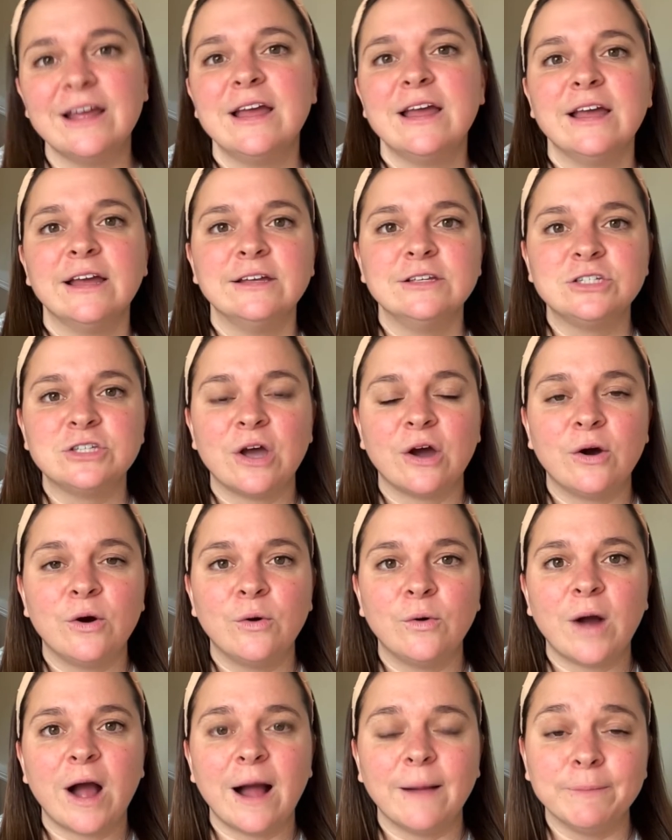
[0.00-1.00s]
So
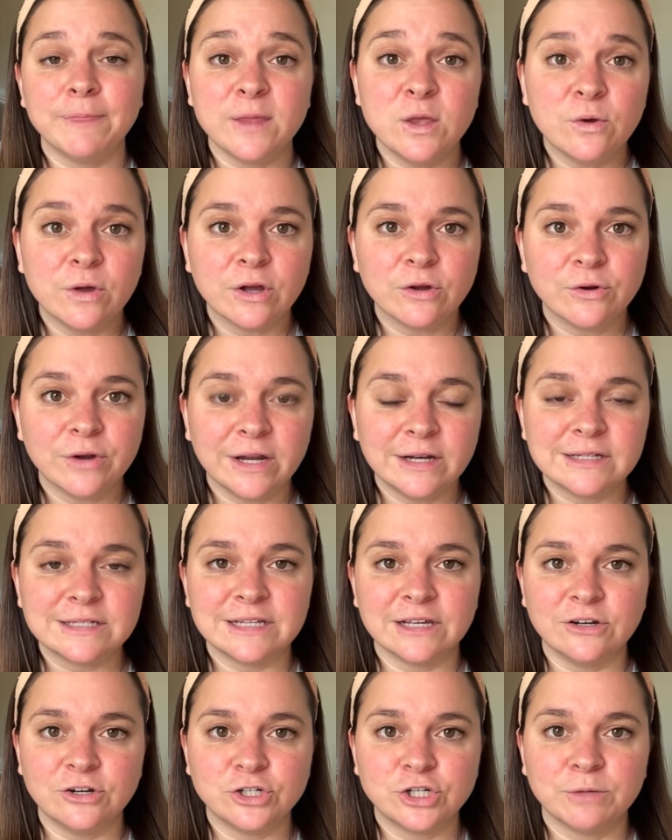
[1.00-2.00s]
you could create a
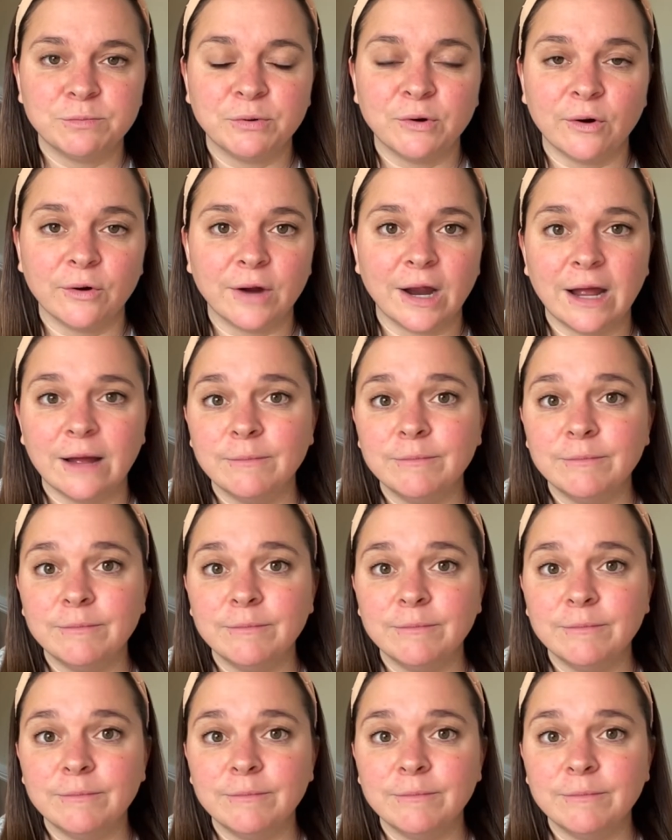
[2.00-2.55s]
signature program.